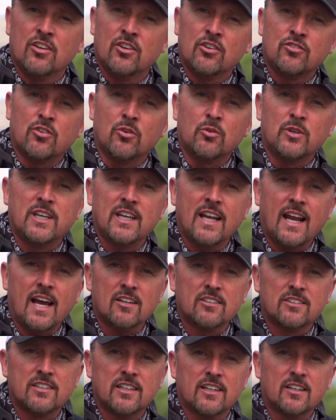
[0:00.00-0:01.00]
So get
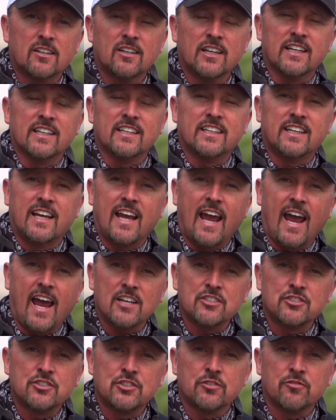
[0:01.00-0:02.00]
out there and
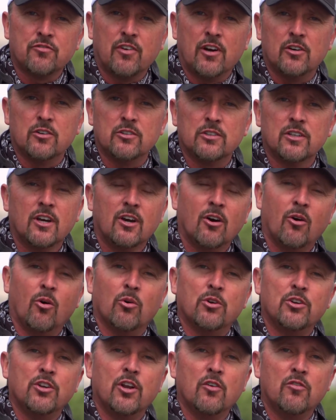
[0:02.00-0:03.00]
cast your vote
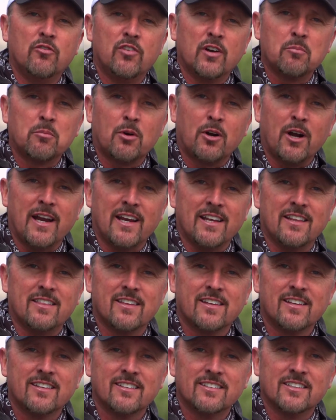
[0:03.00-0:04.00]
on November 8th
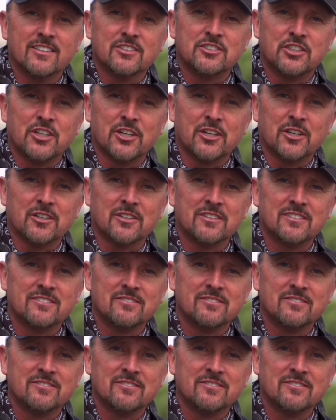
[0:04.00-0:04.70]
this year.